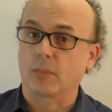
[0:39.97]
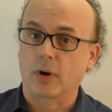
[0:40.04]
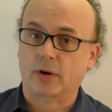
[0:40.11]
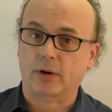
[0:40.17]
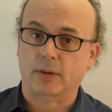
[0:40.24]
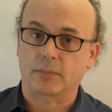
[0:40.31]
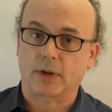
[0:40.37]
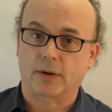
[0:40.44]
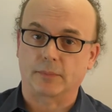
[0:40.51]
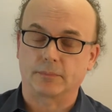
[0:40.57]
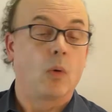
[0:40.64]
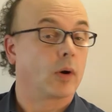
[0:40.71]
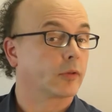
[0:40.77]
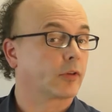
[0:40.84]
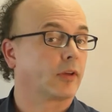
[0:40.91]
Marketing Minute. I
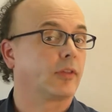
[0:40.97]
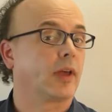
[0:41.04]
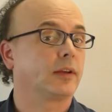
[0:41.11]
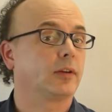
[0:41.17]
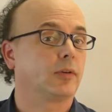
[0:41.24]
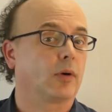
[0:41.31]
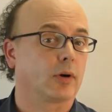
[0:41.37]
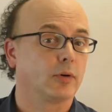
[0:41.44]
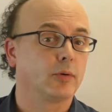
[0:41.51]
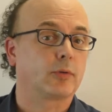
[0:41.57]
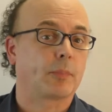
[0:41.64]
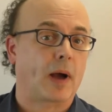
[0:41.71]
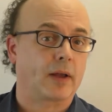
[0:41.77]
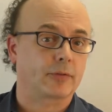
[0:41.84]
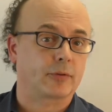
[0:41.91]
want to say thank you to our new
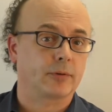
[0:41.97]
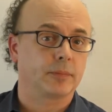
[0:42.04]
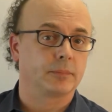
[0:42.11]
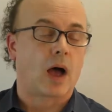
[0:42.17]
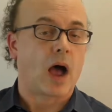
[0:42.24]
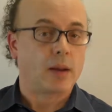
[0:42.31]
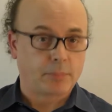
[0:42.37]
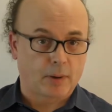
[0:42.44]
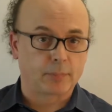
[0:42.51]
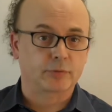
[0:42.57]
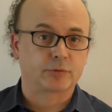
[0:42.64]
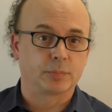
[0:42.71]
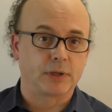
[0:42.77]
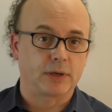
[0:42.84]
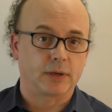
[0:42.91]
sponsor,
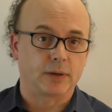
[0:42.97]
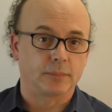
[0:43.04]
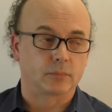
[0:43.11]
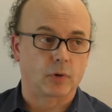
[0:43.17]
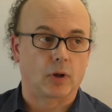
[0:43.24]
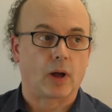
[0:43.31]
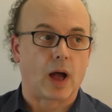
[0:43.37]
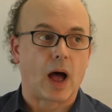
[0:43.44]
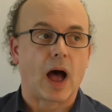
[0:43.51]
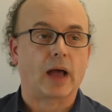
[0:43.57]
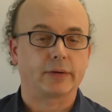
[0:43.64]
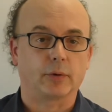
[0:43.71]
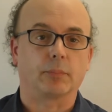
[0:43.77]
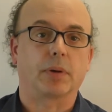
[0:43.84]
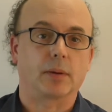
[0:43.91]
iPublish Media. Well,
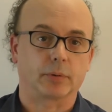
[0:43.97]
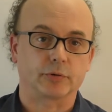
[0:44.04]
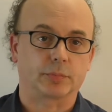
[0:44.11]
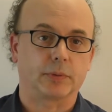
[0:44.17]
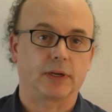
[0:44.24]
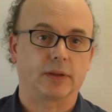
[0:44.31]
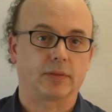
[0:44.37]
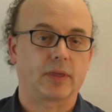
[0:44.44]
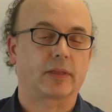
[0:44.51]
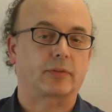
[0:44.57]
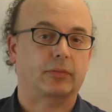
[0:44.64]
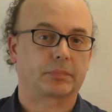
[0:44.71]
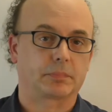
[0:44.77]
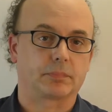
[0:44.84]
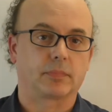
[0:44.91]
I don't publish media.
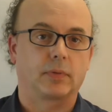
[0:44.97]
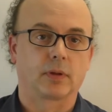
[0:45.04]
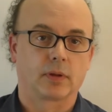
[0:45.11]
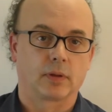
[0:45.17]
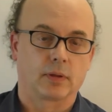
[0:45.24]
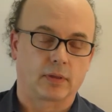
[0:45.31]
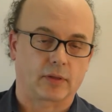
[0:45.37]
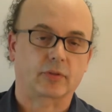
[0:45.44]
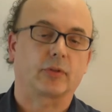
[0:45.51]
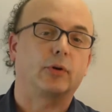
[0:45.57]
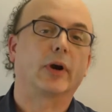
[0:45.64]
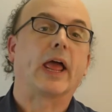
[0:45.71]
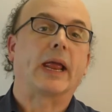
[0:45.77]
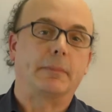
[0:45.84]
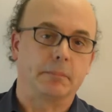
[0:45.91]
That's it's their
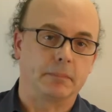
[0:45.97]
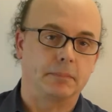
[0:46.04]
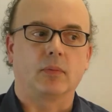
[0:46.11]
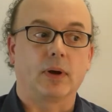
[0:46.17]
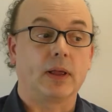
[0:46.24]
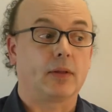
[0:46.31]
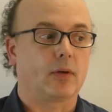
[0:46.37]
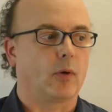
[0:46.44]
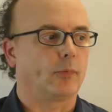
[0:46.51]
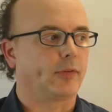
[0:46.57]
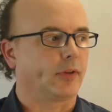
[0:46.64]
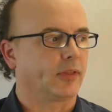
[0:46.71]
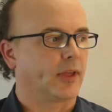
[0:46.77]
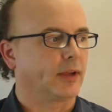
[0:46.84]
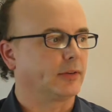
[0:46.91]
name. Well,
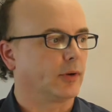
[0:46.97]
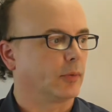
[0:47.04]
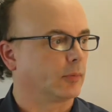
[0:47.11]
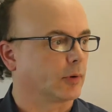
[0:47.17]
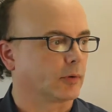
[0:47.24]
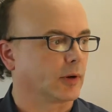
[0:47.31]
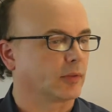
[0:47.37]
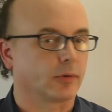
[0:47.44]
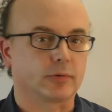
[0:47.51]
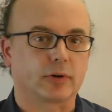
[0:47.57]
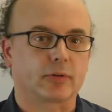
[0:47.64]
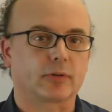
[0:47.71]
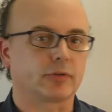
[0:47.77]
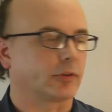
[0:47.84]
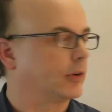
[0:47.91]
hopefully they don't regret their
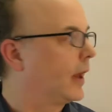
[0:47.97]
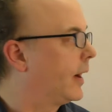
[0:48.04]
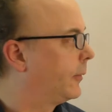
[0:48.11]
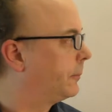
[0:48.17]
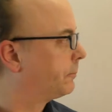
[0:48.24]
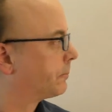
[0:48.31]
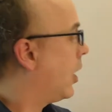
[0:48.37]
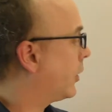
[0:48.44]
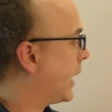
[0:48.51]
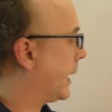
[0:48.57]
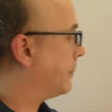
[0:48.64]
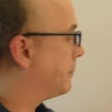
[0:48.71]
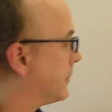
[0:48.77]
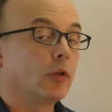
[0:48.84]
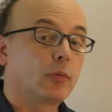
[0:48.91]
decision now.
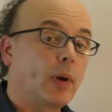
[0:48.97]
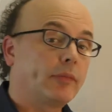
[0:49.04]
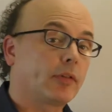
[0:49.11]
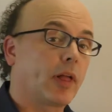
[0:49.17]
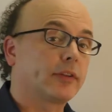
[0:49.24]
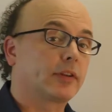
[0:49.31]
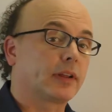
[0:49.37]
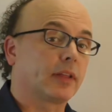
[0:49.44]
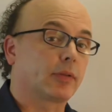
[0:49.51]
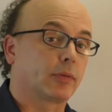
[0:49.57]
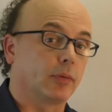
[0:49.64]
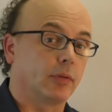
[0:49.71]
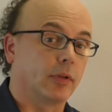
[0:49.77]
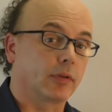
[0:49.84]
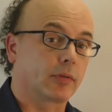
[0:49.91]
Okay, so we have a lot to get
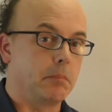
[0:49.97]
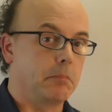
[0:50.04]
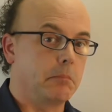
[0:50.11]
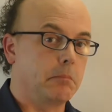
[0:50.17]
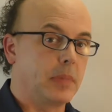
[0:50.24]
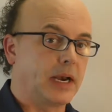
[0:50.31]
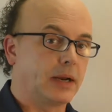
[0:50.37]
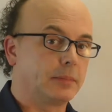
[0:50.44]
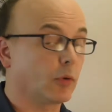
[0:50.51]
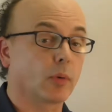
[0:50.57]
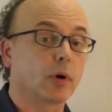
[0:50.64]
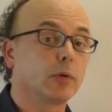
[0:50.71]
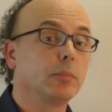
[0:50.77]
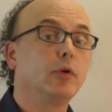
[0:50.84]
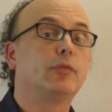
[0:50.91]
through in this minute, so
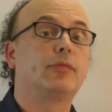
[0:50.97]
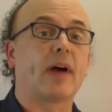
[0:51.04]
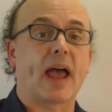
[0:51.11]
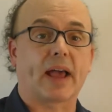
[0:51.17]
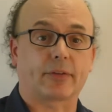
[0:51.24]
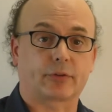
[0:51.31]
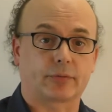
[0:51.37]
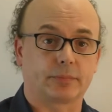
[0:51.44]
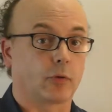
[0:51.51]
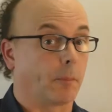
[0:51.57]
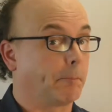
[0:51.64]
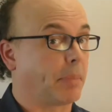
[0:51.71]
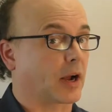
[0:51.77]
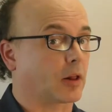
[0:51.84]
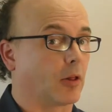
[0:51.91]
we're gonna move fast, so
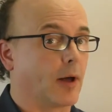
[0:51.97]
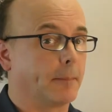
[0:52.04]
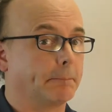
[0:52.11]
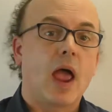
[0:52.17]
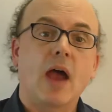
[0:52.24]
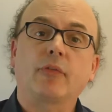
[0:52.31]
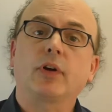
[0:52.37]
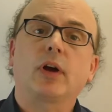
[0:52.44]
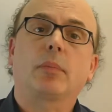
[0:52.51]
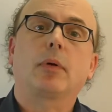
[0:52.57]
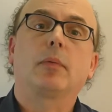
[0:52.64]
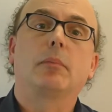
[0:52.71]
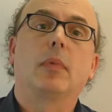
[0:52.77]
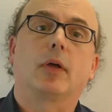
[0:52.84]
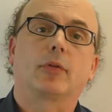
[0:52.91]
buckle up. Every
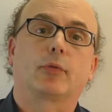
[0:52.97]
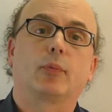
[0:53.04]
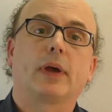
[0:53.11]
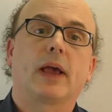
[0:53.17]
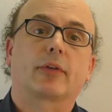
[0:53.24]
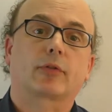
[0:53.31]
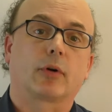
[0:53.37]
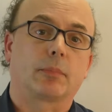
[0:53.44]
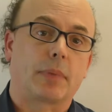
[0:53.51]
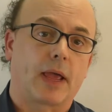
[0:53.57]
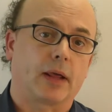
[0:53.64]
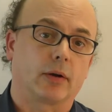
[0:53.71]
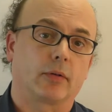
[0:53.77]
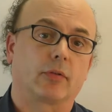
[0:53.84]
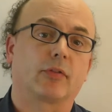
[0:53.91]
couple of months, we ask our
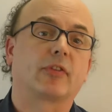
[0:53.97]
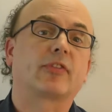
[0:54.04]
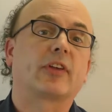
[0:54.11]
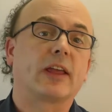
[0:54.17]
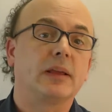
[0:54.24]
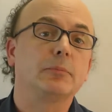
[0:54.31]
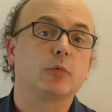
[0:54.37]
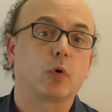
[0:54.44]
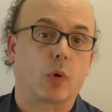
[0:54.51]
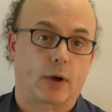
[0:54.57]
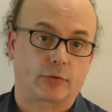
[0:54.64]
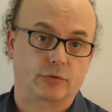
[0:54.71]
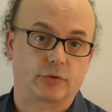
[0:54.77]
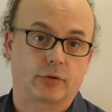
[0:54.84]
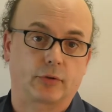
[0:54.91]
panel the same
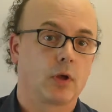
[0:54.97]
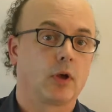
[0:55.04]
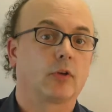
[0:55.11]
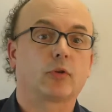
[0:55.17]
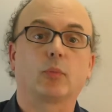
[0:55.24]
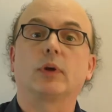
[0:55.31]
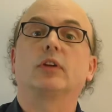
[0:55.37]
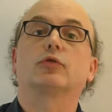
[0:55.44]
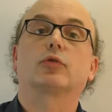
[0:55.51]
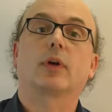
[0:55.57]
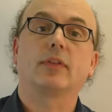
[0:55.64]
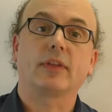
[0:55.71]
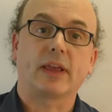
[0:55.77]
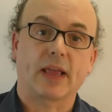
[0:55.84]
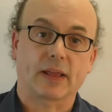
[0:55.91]
questions so we can
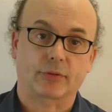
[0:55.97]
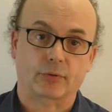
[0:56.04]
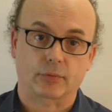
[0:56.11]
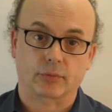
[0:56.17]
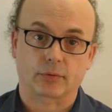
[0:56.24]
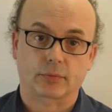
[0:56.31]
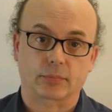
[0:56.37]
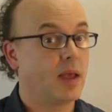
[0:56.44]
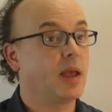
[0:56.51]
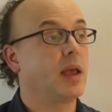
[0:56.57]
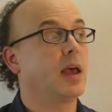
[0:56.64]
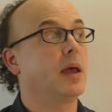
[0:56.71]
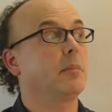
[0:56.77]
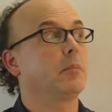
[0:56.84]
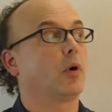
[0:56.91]
trend the answers.
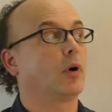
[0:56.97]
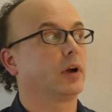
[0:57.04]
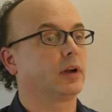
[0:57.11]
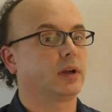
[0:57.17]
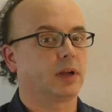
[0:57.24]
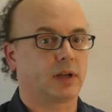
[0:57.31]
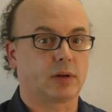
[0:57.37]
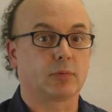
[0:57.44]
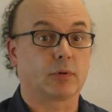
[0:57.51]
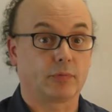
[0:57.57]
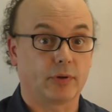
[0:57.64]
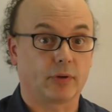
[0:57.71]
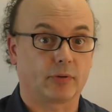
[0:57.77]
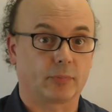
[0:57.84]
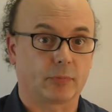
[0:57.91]
And boy, it can
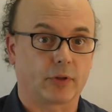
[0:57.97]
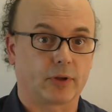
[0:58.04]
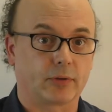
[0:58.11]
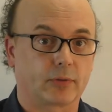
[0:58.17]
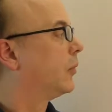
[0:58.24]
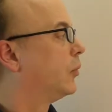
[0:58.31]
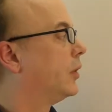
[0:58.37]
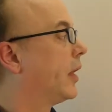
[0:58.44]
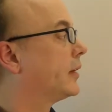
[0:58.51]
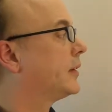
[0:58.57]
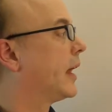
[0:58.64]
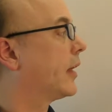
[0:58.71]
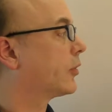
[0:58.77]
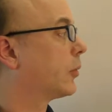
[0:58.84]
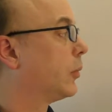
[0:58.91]
reveal some things. We like
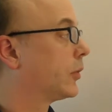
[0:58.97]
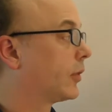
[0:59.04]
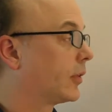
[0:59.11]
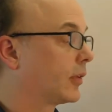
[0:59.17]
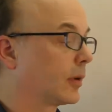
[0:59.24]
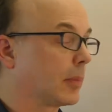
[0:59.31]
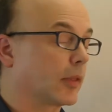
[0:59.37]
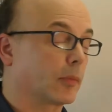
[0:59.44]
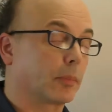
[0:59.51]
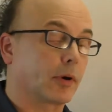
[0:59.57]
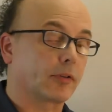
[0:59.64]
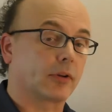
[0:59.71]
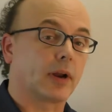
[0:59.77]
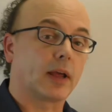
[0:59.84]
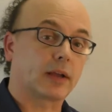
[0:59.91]
to ask them what they think about the
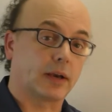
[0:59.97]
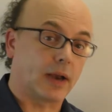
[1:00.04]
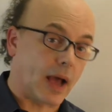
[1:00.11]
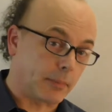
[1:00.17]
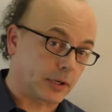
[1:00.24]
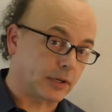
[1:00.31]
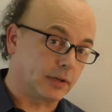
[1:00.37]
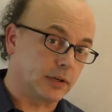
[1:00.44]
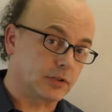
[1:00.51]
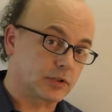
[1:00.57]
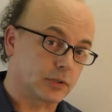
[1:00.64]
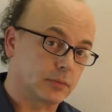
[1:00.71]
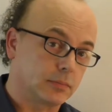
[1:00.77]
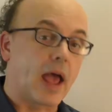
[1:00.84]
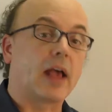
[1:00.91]
present economic
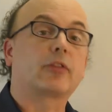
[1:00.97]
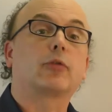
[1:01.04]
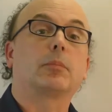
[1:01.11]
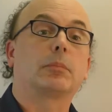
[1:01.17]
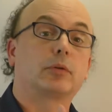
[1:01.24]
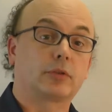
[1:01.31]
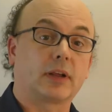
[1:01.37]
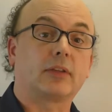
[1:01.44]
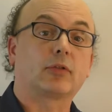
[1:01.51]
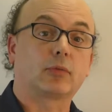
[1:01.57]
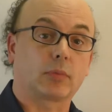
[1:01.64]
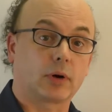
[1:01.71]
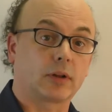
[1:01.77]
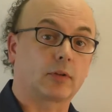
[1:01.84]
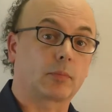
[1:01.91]
condition as it pertains
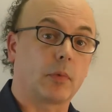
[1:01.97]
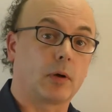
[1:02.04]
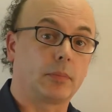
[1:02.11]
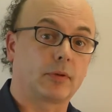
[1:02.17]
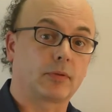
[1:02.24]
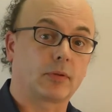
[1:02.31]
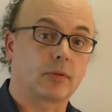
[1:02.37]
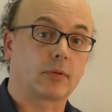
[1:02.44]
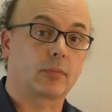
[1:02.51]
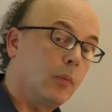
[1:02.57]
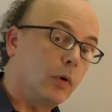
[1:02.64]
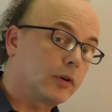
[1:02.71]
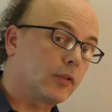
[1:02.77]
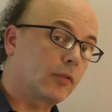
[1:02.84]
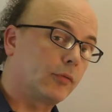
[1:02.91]
to running a small business.
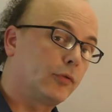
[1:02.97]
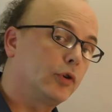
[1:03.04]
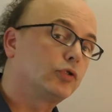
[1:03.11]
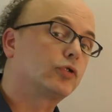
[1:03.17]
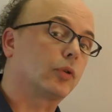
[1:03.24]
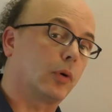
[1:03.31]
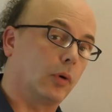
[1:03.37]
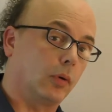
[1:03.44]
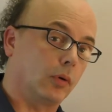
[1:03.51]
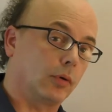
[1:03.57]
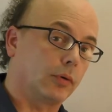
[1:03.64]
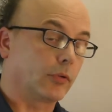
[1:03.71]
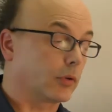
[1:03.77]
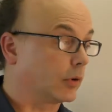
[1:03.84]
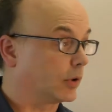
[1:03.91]
And what does the future hold?
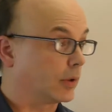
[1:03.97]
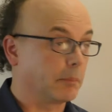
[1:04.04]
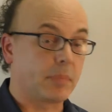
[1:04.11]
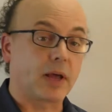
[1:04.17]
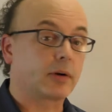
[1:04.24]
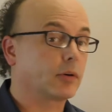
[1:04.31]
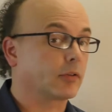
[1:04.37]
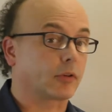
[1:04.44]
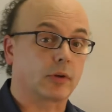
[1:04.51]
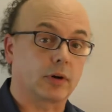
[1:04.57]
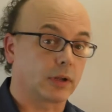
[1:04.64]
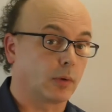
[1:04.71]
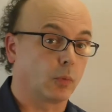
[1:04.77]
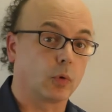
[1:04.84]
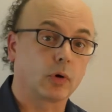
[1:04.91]
Is it gonna better? Is it
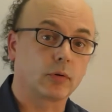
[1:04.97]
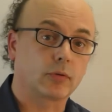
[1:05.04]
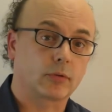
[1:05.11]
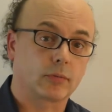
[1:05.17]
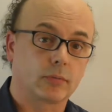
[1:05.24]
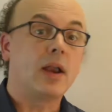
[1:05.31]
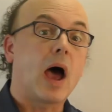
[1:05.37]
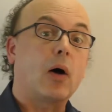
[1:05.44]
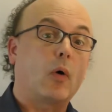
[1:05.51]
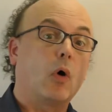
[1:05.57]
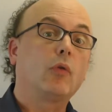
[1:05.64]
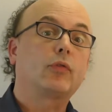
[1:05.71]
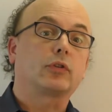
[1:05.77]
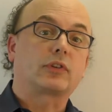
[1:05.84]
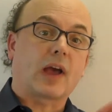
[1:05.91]
gonna get worse? Now,
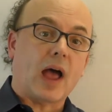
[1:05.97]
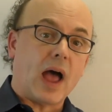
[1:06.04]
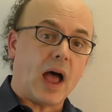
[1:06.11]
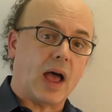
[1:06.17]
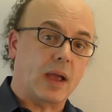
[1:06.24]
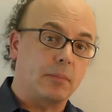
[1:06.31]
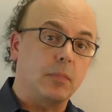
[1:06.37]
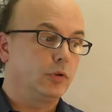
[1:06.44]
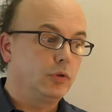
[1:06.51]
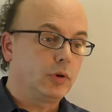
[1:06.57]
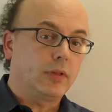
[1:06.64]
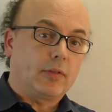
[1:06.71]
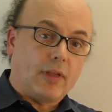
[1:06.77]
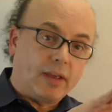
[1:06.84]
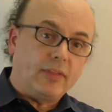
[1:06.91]
over time, you
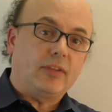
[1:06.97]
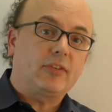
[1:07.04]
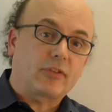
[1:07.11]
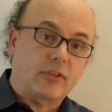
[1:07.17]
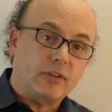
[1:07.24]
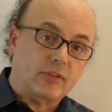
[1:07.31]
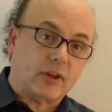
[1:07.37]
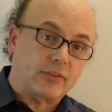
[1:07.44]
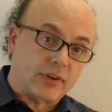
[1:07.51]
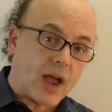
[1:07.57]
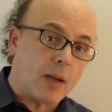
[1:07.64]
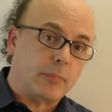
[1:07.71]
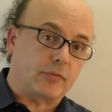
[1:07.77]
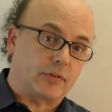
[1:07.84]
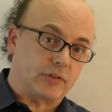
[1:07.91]
can lay these things on
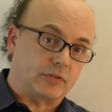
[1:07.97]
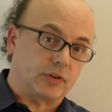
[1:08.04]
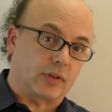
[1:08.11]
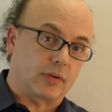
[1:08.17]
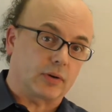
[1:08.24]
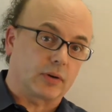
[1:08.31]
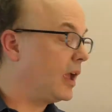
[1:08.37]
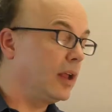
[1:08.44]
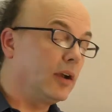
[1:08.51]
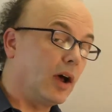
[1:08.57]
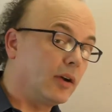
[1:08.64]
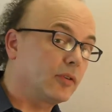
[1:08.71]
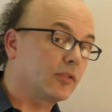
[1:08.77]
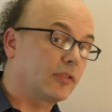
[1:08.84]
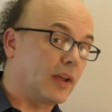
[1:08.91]
top of each other and
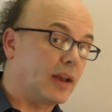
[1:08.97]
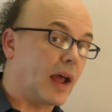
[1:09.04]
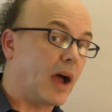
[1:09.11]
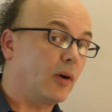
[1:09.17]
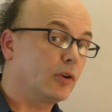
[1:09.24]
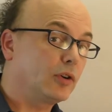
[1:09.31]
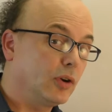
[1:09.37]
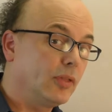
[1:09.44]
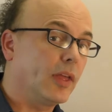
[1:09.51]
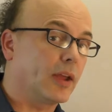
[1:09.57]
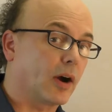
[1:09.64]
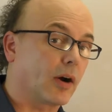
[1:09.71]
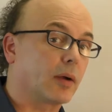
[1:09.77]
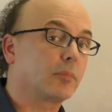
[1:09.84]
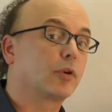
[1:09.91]
understand how good they
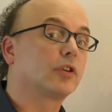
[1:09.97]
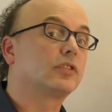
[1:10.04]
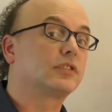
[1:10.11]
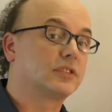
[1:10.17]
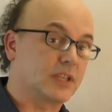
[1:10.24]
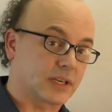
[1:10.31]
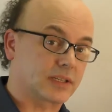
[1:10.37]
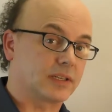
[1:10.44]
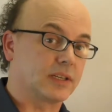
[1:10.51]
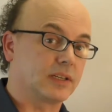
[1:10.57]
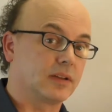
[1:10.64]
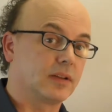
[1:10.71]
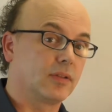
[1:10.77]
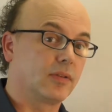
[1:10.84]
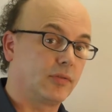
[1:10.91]
are at
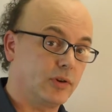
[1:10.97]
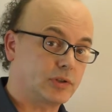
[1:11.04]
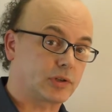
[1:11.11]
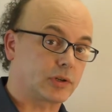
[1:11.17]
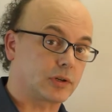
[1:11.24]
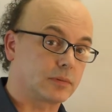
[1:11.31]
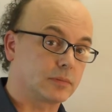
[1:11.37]
predicting the future.